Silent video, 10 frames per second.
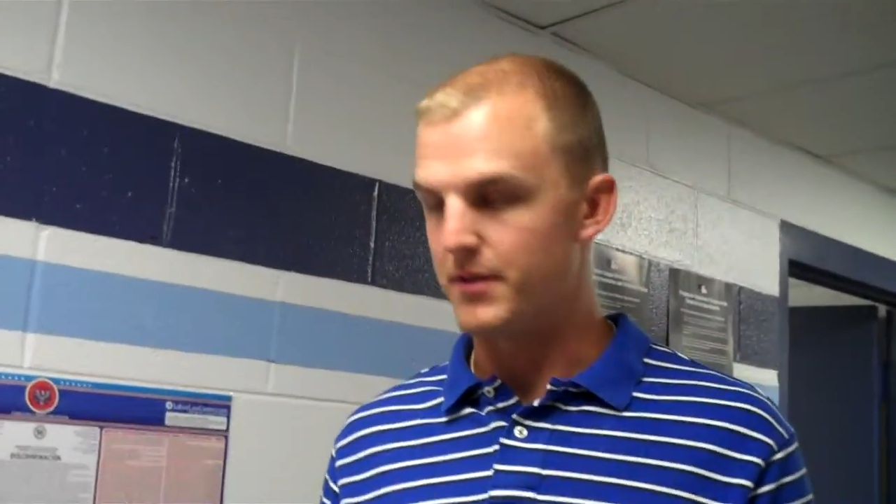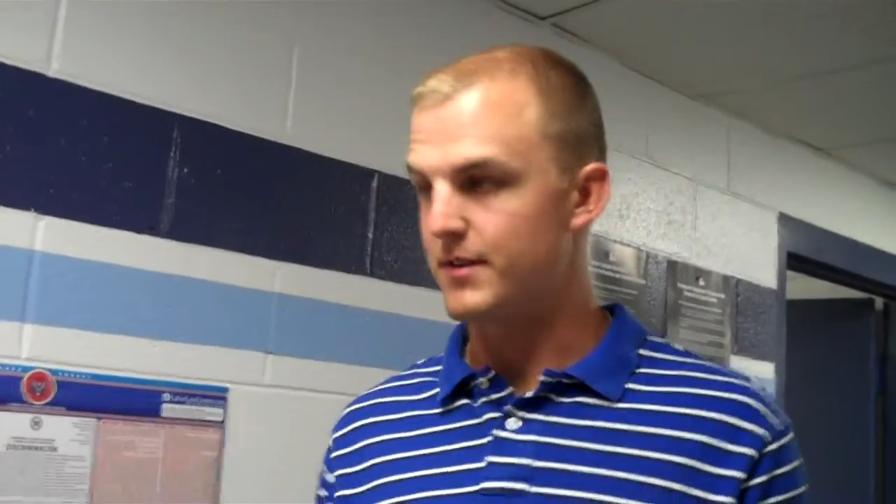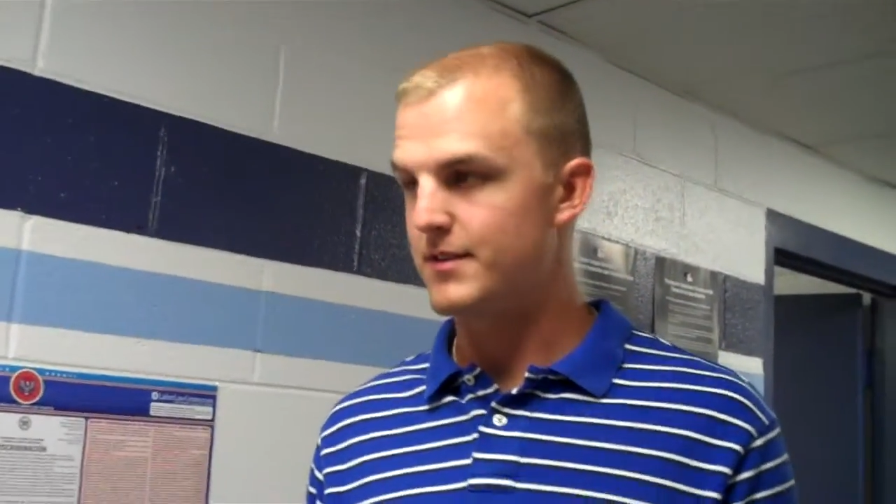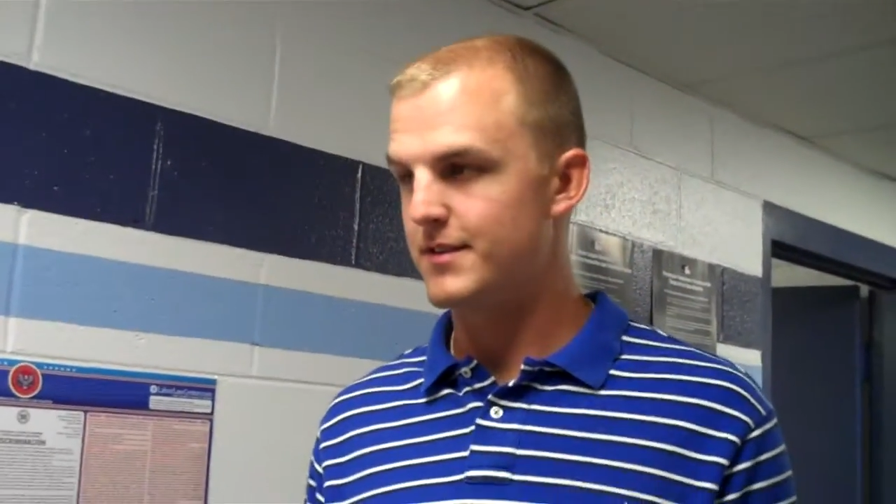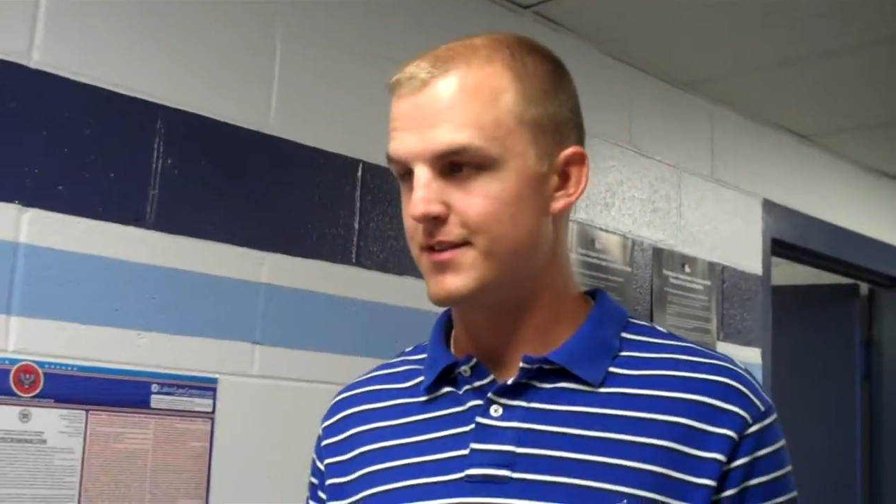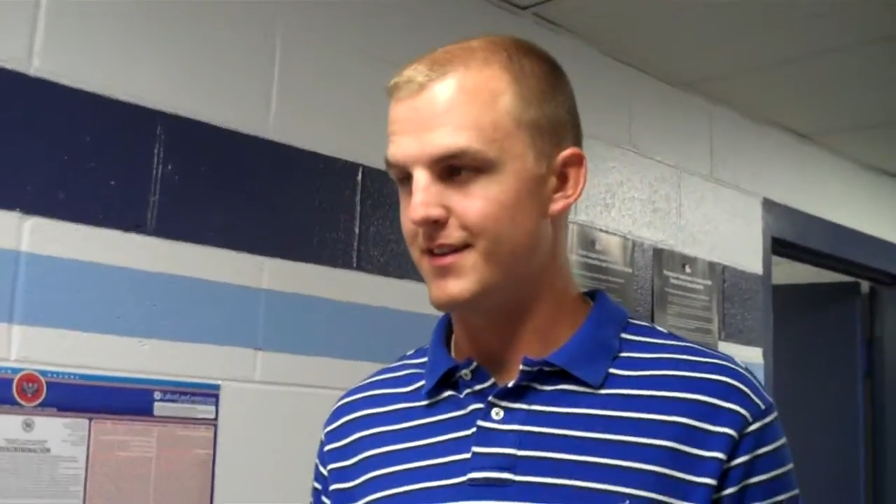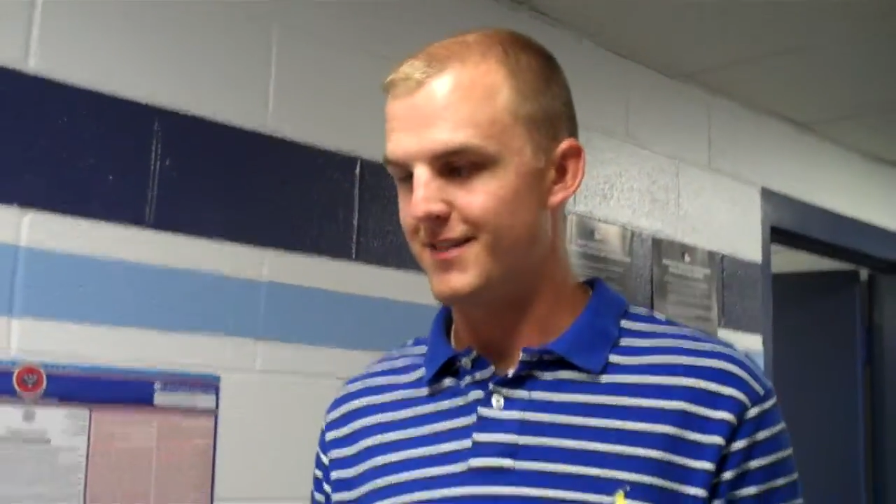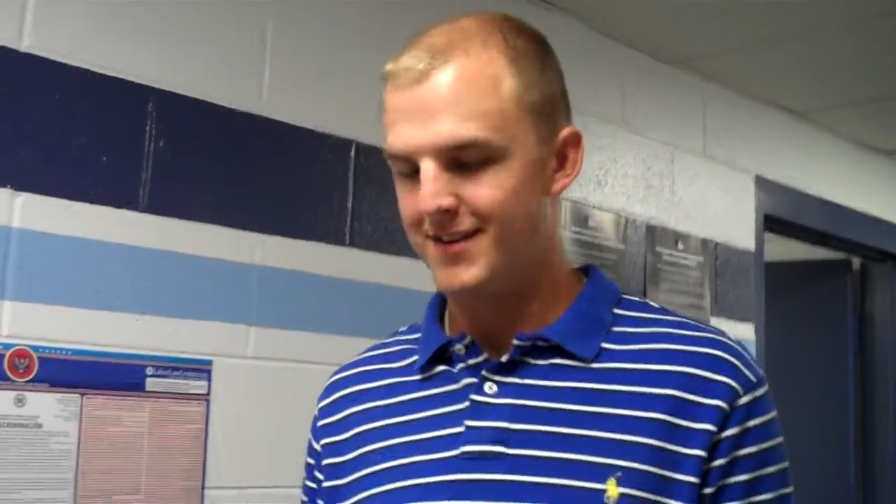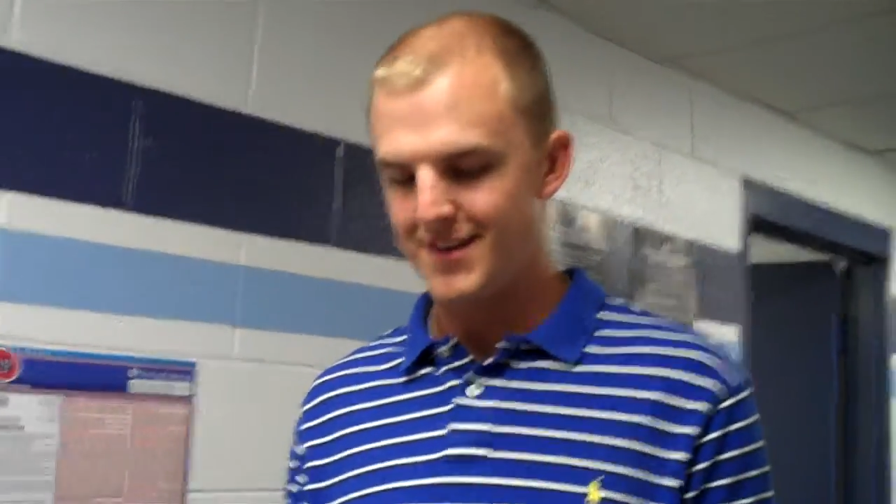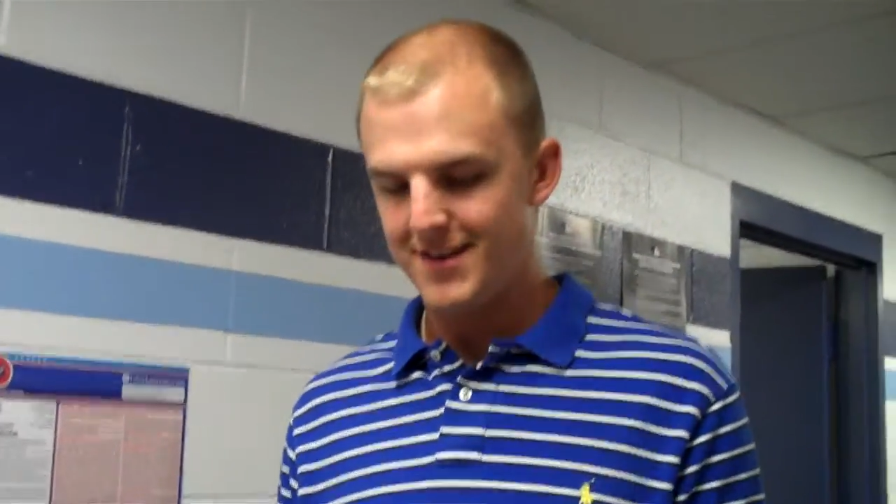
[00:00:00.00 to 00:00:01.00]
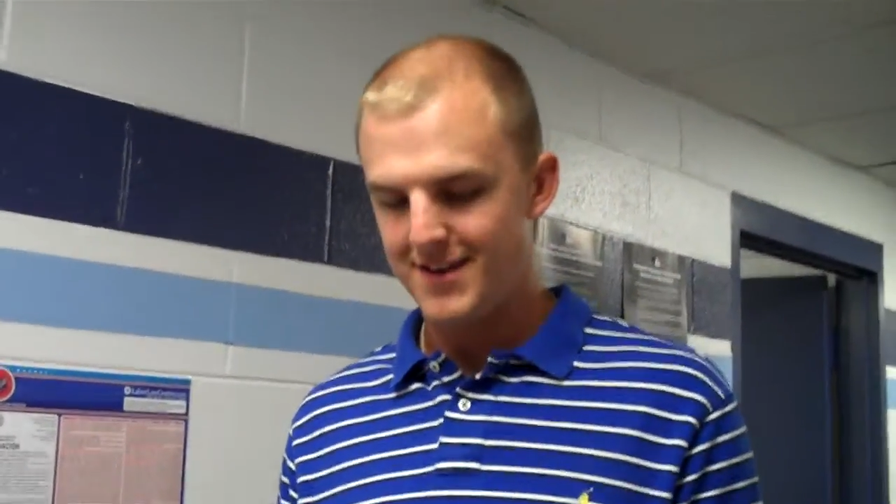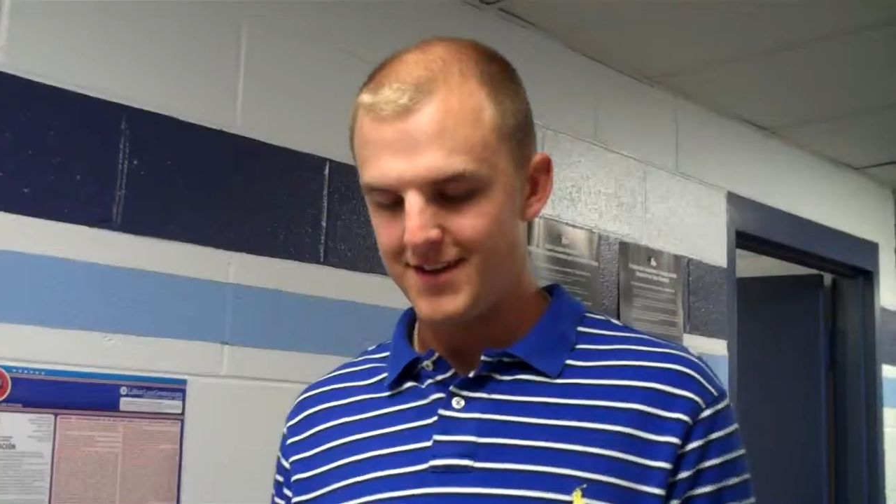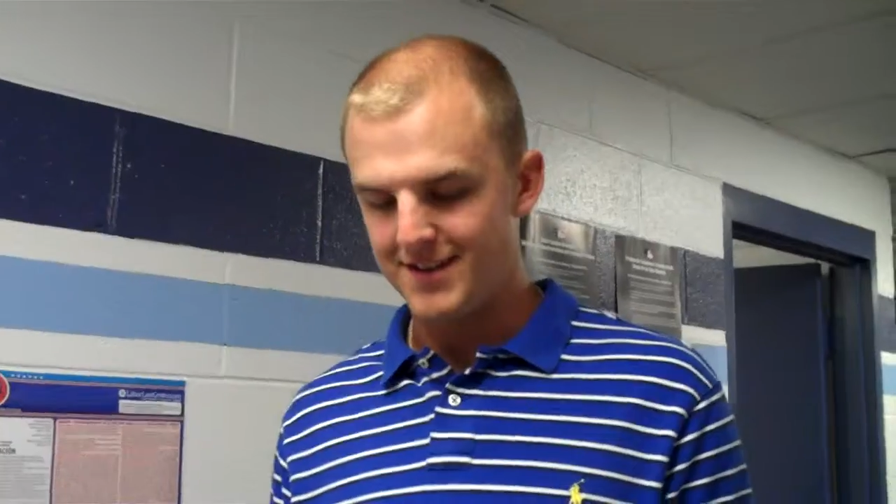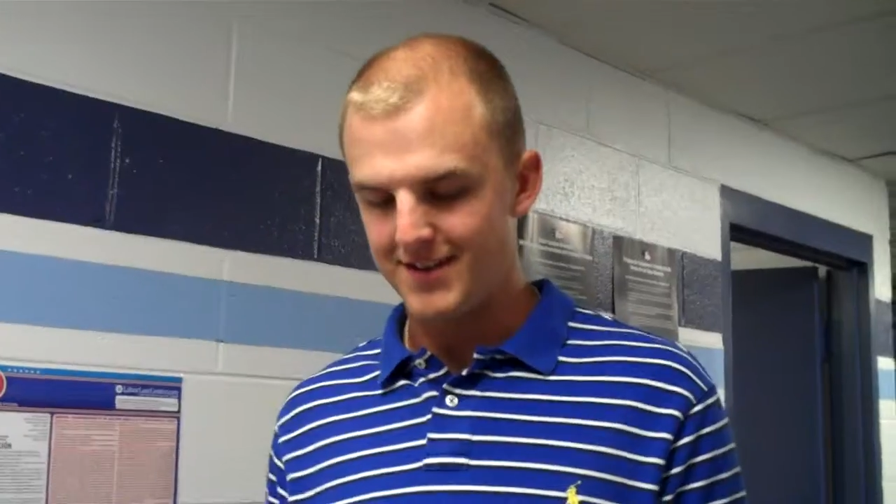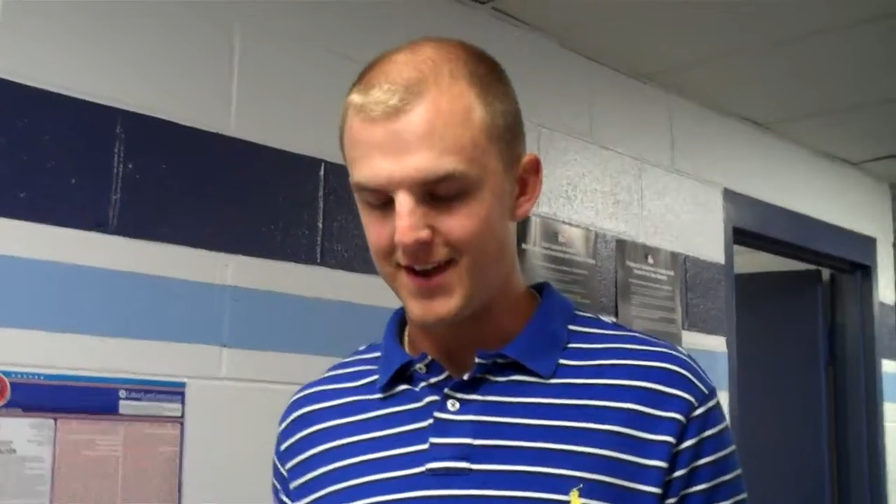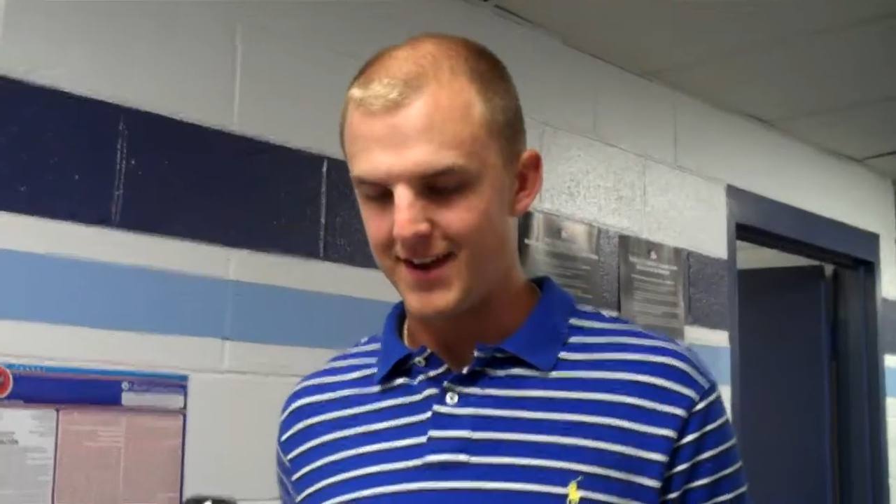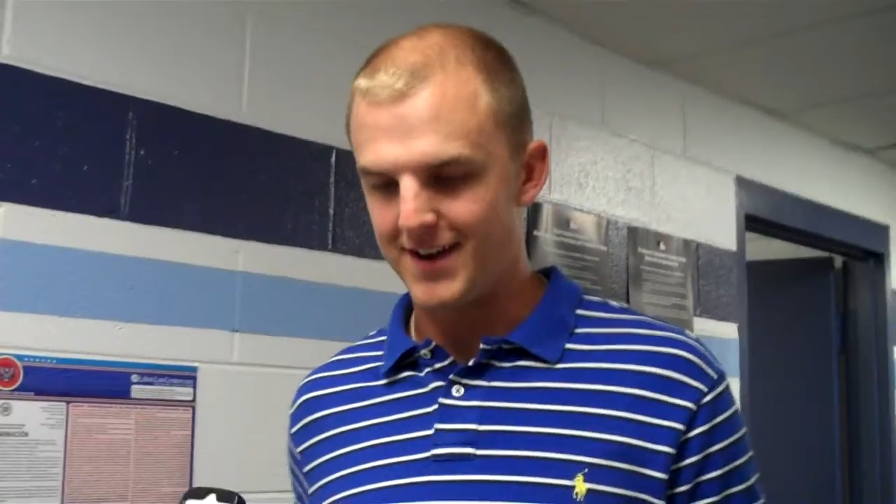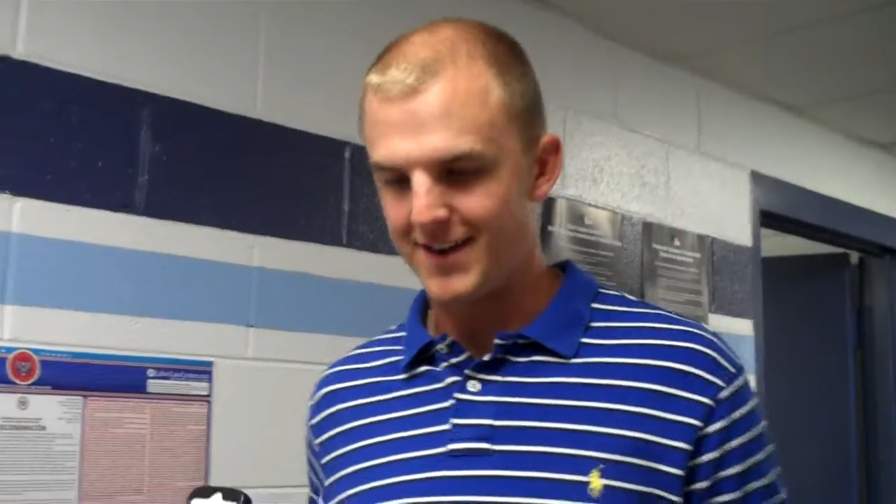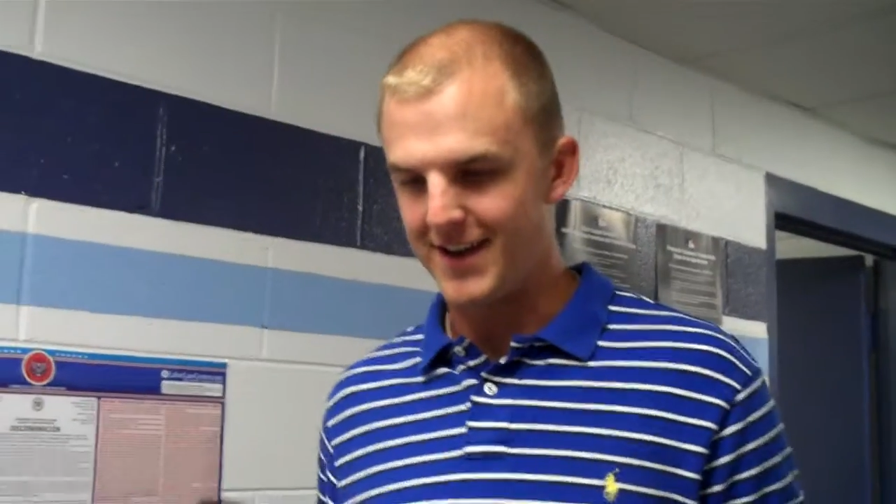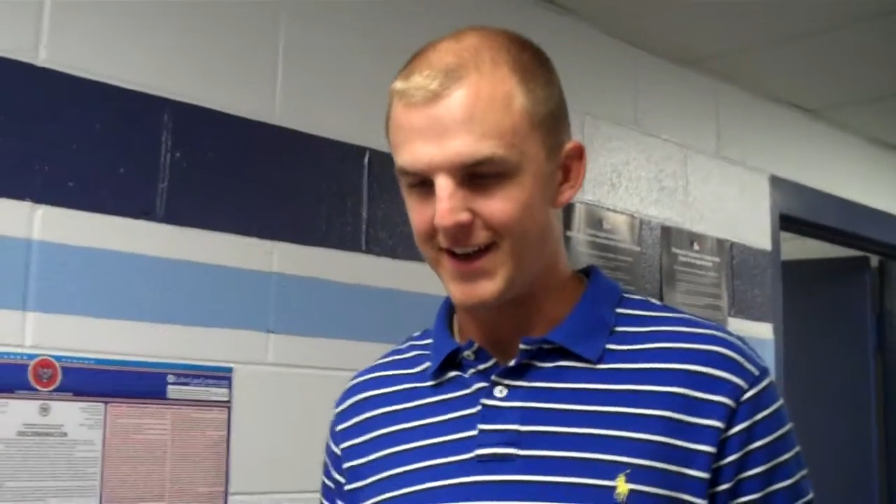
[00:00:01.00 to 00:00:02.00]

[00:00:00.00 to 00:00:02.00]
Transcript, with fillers: Nothing. yeah,